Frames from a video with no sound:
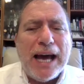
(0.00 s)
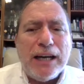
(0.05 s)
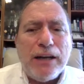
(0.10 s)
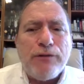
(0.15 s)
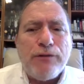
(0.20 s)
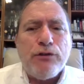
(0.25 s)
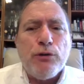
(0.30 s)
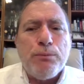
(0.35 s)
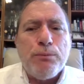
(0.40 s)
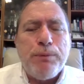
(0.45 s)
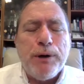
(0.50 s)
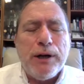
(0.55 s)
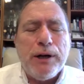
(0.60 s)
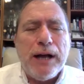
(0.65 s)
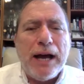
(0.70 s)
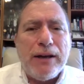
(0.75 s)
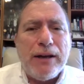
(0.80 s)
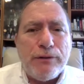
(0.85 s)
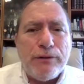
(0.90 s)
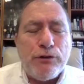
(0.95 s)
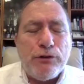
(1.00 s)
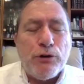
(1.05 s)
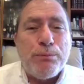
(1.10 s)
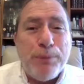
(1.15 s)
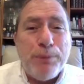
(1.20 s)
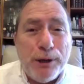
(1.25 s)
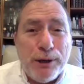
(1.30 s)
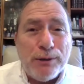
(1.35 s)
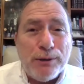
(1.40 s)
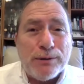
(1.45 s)
and if you
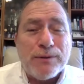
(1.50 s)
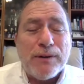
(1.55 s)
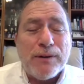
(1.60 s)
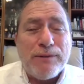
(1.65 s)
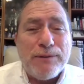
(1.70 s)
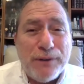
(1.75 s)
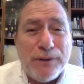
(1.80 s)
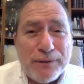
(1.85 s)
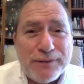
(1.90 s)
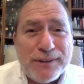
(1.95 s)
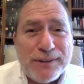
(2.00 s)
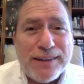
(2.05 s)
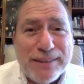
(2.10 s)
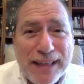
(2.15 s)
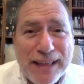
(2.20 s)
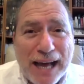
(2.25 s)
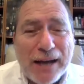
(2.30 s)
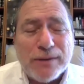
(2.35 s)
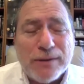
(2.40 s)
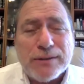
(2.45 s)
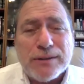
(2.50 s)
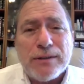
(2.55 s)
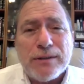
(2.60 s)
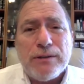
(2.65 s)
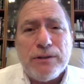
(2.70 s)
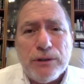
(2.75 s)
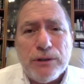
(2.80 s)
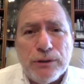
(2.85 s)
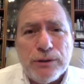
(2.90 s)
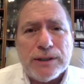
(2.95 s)
build
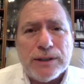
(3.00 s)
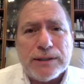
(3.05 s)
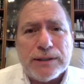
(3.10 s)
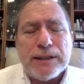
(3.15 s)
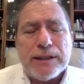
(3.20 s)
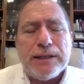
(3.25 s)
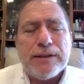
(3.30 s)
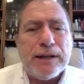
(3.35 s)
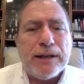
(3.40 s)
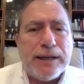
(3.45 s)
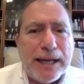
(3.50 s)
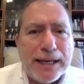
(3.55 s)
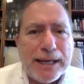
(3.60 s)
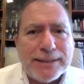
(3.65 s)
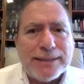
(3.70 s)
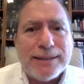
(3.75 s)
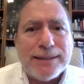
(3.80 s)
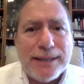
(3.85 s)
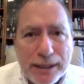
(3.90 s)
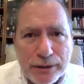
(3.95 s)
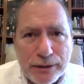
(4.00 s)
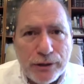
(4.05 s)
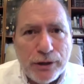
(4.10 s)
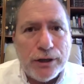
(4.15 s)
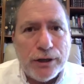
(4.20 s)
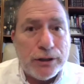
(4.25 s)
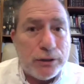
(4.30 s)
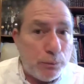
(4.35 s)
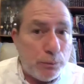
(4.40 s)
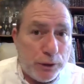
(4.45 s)
50,000 units in the next 10
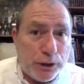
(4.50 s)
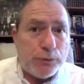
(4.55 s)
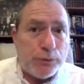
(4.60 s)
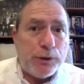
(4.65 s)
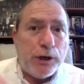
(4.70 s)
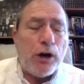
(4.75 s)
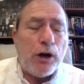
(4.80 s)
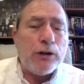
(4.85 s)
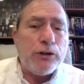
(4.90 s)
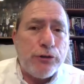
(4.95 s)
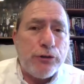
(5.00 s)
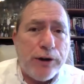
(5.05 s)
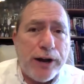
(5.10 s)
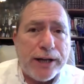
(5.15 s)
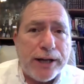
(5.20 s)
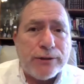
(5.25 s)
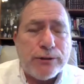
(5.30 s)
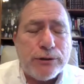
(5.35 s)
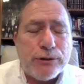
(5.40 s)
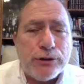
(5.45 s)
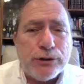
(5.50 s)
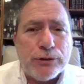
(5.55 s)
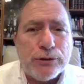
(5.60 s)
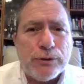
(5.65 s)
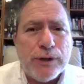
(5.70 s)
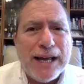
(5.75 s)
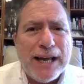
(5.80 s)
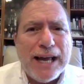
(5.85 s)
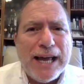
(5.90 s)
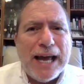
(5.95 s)
years, which we're on track to
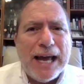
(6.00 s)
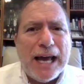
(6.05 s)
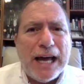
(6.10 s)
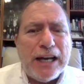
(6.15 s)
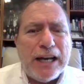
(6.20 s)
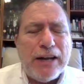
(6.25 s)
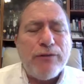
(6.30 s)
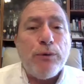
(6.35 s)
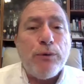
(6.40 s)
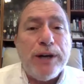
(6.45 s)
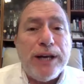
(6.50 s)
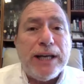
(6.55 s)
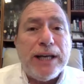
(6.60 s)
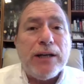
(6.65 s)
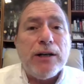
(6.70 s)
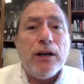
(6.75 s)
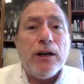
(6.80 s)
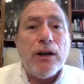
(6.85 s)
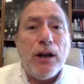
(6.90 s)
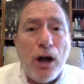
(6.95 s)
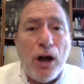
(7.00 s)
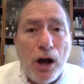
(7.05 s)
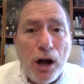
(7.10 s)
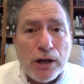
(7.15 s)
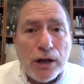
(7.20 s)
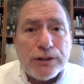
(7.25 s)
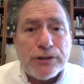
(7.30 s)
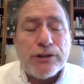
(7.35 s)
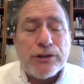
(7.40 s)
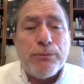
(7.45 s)
do, and if we
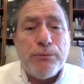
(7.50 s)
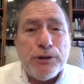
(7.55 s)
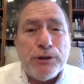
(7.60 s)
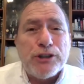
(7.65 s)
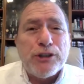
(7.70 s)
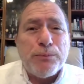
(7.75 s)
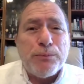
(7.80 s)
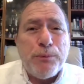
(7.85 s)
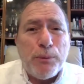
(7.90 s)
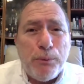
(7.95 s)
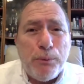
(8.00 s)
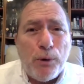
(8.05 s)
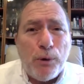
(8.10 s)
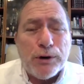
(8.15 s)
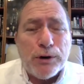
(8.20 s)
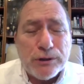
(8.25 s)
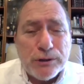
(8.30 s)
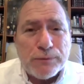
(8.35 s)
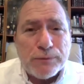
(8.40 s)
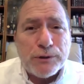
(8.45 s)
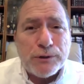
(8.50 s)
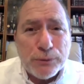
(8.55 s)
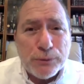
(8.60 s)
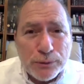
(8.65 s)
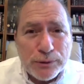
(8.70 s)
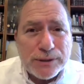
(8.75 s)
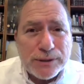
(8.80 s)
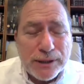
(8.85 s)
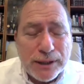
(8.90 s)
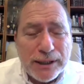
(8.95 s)
enlarge the municipal borders of
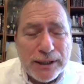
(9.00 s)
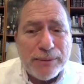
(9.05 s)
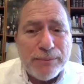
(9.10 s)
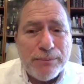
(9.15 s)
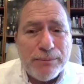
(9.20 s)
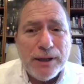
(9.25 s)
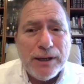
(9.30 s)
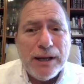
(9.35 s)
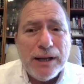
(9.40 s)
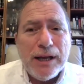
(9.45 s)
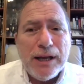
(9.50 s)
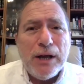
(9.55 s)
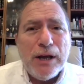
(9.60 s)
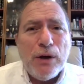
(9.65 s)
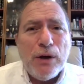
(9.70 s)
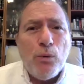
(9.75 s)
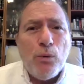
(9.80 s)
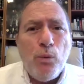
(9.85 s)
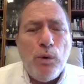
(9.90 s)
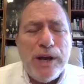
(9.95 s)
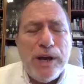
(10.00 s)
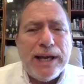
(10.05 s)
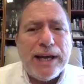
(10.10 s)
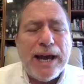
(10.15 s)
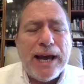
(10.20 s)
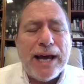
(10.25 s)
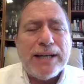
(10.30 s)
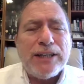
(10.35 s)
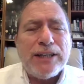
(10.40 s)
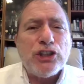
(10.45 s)
Jerusalem, we
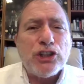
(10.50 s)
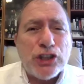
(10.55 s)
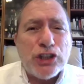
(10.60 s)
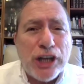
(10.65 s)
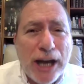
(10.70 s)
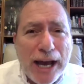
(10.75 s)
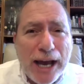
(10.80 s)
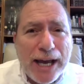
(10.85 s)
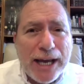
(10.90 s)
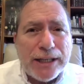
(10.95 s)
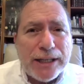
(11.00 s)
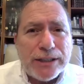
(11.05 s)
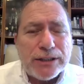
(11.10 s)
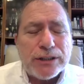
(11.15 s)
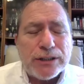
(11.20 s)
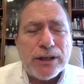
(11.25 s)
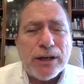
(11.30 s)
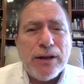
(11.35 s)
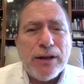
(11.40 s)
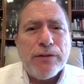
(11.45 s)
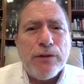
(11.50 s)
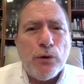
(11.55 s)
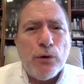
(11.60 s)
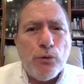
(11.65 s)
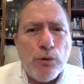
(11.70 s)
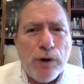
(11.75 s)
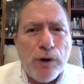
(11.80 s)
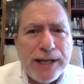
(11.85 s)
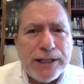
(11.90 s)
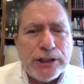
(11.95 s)
can change the
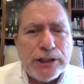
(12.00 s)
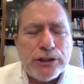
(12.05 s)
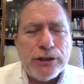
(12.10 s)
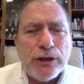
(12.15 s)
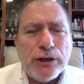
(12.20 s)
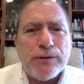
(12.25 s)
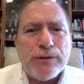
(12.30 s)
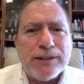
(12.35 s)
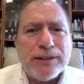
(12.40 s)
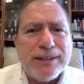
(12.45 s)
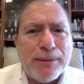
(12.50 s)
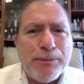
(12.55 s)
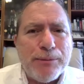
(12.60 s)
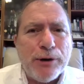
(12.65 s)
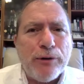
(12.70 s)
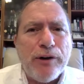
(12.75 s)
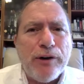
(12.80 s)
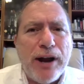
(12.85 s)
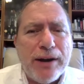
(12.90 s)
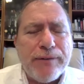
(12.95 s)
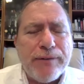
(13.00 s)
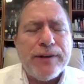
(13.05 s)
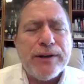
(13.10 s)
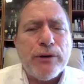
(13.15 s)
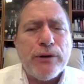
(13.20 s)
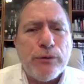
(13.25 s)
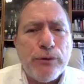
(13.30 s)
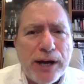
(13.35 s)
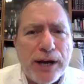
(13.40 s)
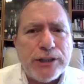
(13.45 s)
ratio, the
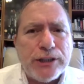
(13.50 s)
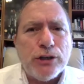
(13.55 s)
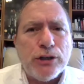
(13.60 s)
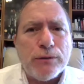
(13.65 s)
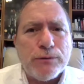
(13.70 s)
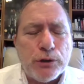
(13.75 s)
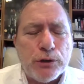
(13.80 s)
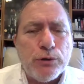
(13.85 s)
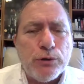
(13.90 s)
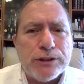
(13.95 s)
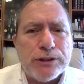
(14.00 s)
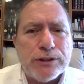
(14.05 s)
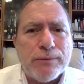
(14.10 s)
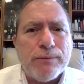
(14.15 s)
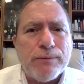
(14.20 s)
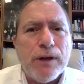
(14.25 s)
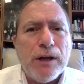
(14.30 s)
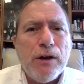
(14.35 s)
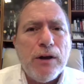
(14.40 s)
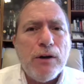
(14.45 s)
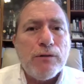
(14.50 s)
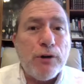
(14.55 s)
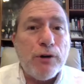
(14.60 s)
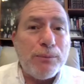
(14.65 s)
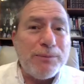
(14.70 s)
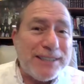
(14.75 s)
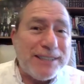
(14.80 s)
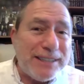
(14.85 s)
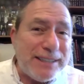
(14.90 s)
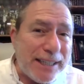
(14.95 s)
demographic ratio of Jerusalem
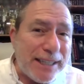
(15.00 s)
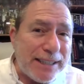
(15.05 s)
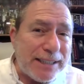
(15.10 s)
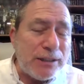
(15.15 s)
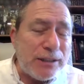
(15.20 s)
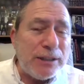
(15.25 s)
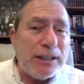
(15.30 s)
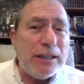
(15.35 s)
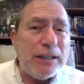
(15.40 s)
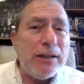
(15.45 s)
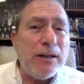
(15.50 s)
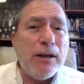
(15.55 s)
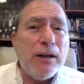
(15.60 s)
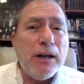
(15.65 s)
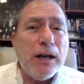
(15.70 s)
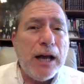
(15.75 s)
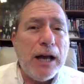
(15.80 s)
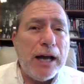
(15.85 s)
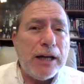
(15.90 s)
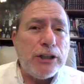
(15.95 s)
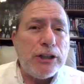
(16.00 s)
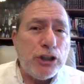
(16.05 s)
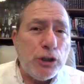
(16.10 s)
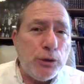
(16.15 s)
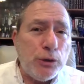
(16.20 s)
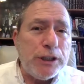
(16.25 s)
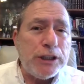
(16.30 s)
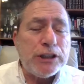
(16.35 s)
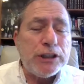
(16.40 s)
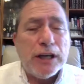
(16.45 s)
from 60
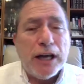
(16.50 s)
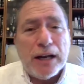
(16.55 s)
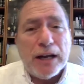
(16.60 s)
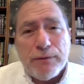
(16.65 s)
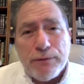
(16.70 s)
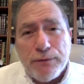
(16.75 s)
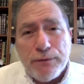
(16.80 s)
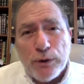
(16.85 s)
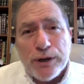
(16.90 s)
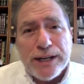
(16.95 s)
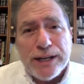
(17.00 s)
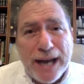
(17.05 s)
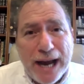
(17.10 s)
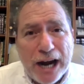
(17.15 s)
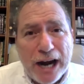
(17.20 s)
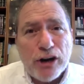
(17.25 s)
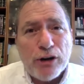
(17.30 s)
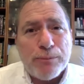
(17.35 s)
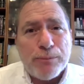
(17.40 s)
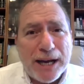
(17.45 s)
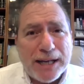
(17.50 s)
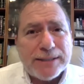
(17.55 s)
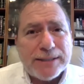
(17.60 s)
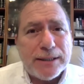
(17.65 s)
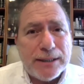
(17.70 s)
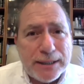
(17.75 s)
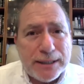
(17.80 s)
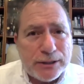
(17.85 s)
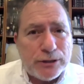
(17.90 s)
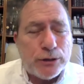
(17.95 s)
Jewish and 40 Arab as
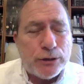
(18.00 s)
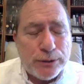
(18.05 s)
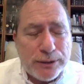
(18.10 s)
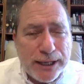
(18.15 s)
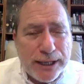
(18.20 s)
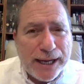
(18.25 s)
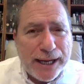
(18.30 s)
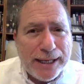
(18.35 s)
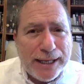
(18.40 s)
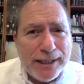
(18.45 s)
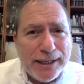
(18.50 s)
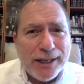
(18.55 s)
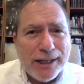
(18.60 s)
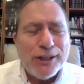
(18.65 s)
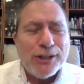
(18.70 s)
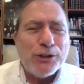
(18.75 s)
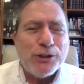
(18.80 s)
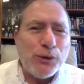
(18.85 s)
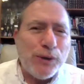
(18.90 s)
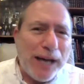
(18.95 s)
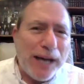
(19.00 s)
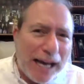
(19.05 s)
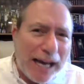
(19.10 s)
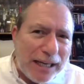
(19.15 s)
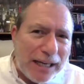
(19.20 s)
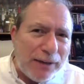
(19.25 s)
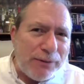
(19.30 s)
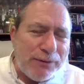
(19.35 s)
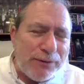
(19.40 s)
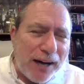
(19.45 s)
it is today to
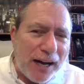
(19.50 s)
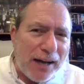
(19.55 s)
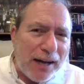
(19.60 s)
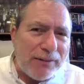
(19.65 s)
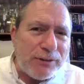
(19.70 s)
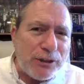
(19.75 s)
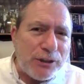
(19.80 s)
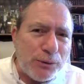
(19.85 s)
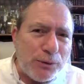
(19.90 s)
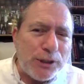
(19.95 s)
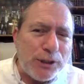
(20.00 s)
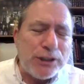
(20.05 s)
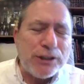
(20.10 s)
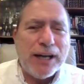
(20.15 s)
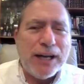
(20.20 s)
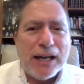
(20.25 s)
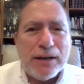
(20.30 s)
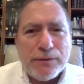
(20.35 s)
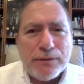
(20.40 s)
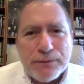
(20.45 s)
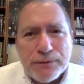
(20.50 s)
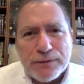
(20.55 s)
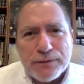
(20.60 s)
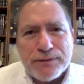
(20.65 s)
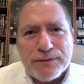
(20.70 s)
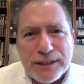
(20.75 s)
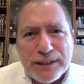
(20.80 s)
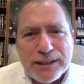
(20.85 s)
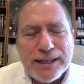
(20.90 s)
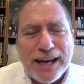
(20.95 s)
85 Jewish and
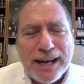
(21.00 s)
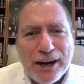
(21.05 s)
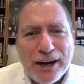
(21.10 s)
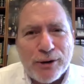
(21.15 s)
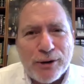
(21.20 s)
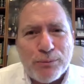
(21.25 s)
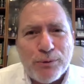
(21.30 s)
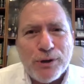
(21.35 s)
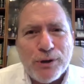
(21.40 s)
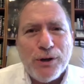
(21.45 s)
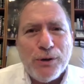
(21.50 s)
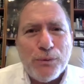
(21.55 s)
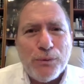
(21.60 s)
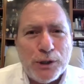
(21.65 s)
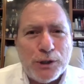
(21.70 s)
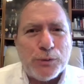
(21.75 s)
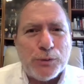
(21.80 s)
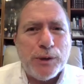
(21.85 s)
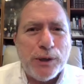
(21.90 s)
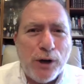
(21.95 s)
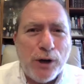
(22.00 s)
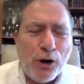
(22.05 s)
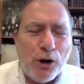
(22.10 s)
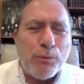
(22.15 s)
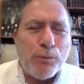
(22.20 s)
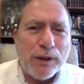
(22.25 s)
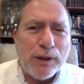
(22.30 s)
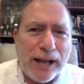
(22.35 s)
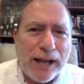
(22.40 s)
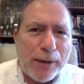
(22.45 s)
15 Arab, which we
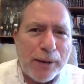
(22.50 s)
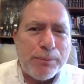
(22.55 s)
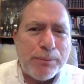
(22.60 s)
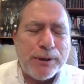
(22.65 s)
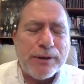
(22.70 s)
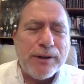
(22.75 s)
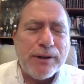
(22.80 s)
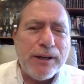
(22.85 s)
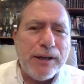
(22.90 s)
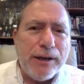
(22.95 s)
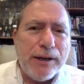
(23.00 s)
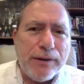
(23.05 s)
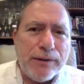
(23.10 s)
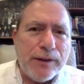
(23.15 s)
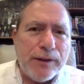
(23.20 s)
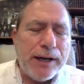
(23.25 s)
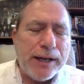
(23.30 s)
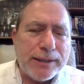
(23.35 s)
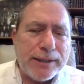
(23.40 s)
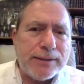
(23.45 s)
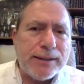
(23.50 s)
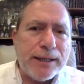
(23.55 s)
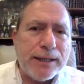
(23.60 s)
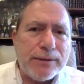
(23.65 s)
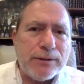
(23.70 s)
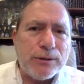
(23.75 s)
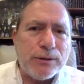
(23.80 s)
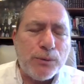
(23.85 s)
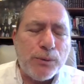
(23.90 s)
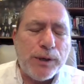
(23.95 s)
hope will happen in the next
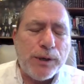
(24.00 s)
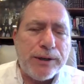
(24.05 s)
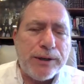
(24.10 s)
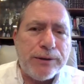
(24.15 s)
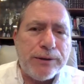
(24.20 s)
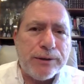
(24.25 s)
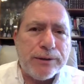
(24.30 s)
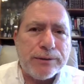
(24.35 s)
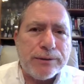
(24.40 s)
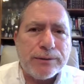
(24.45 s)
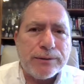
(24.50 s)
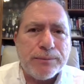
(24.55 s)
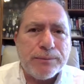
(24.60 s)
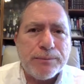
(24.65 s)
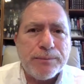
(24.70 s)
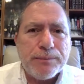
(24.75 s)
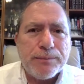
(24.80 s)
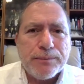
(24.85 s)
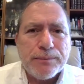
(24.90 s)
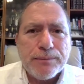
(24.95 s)
10 to 20 years.